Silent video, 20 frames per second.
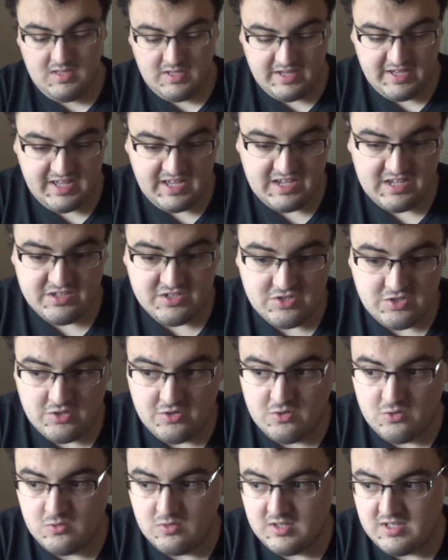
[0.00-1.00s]

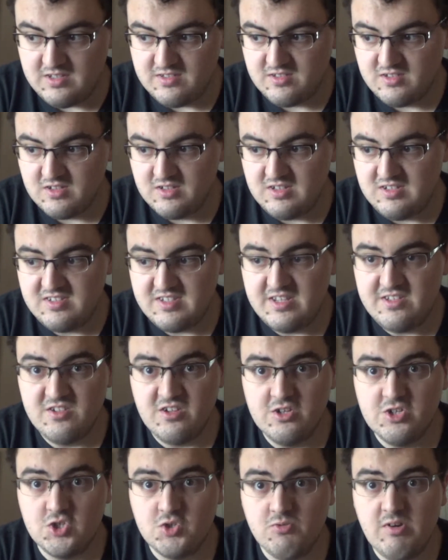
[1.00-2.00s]
So he said he's
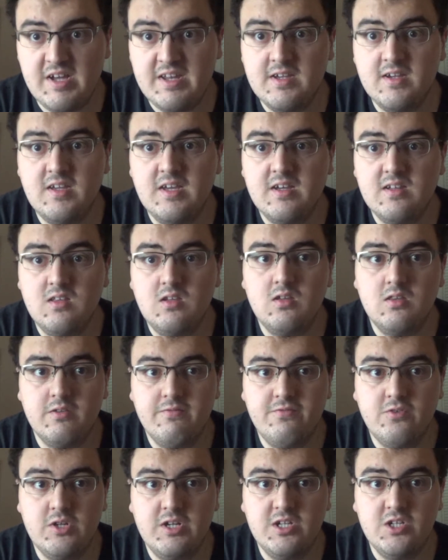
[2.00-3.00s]
going to try to get the
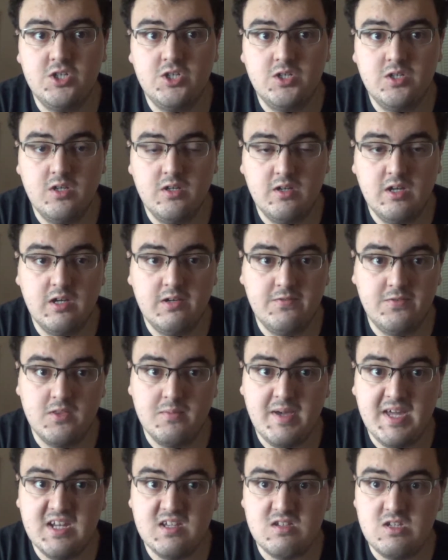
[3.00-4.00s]
footage for the
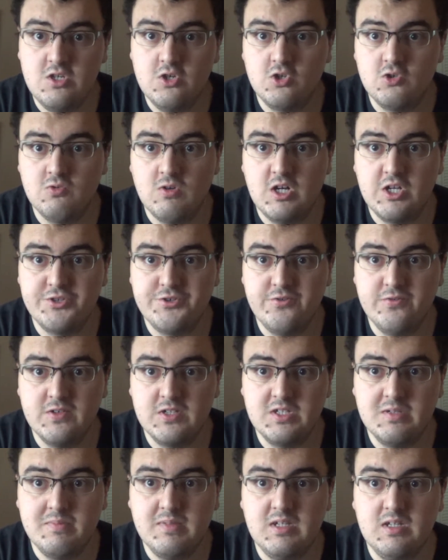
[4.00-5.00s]
Man of Steel
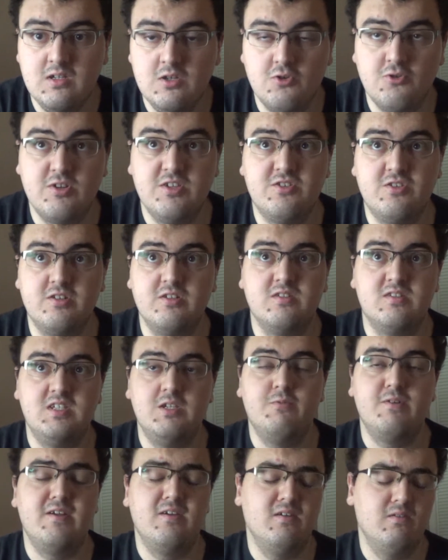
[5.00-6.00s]
crossover to me, or he's going to
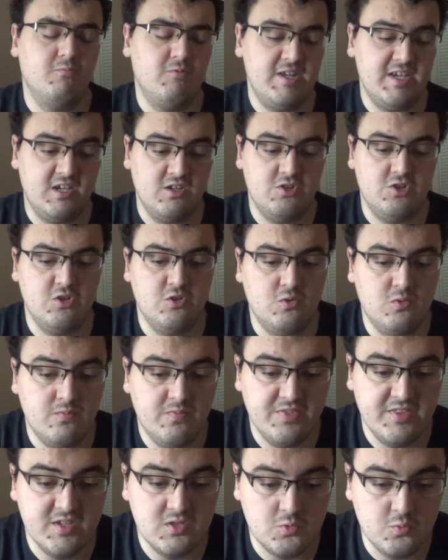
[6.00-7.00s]
see what he can do
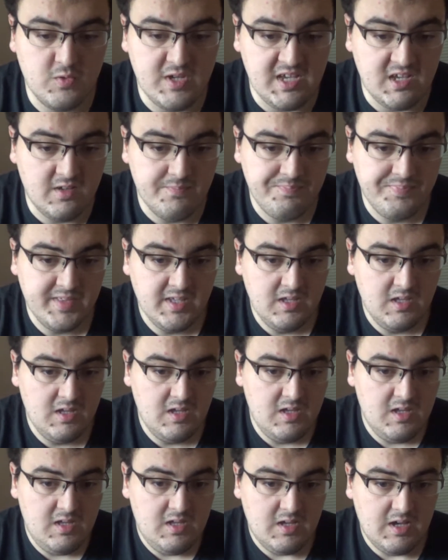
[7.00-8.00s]
this week.
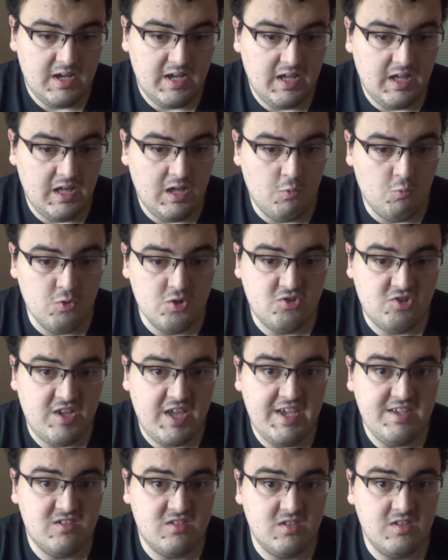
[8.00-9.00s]
Worst
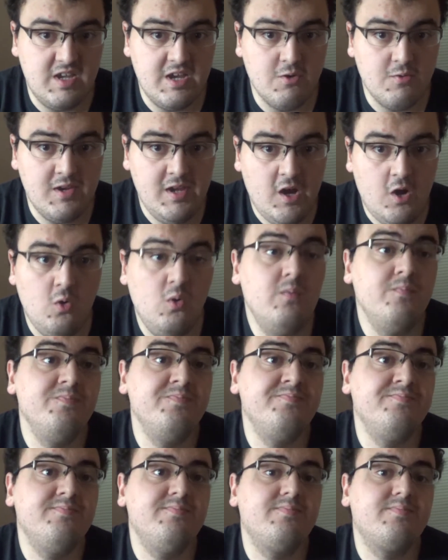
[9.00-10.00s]
case scenario,
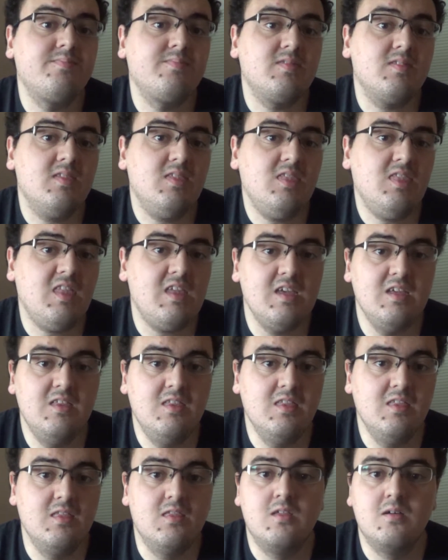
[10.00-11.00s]

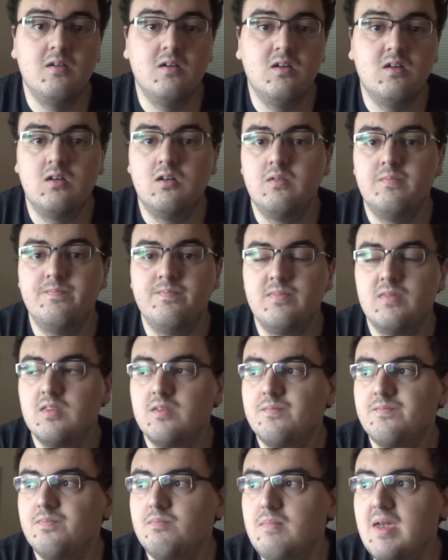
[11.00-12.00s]
the
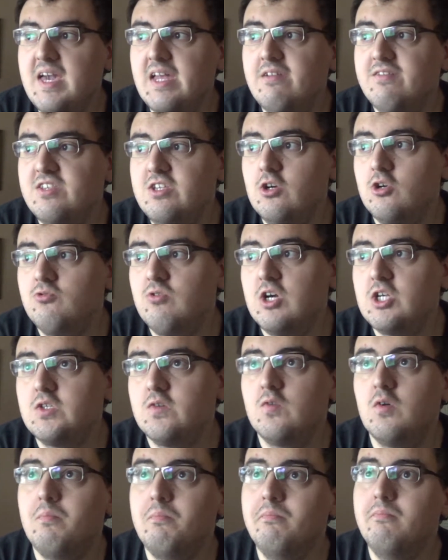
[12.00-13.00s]
Man of Steel
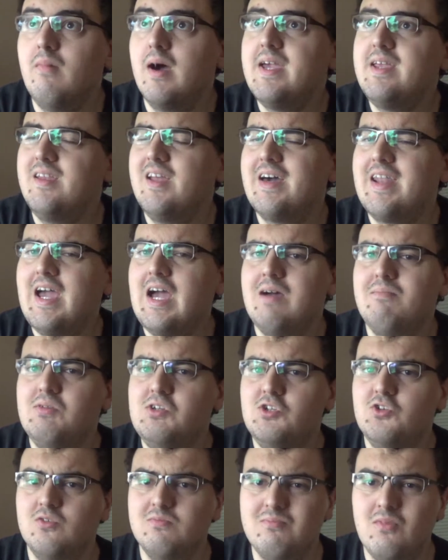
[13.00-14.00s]
crossover might not
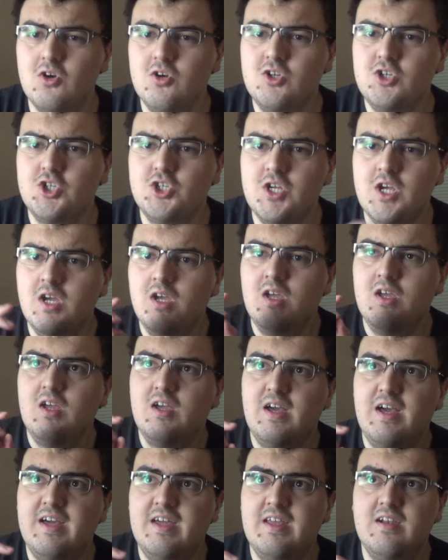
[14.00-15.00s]
happen till March,
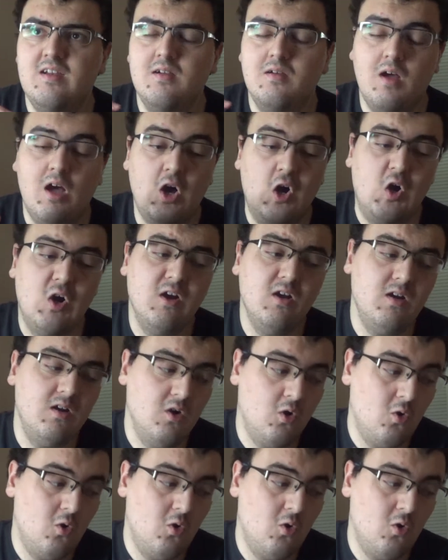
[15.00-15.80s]
if I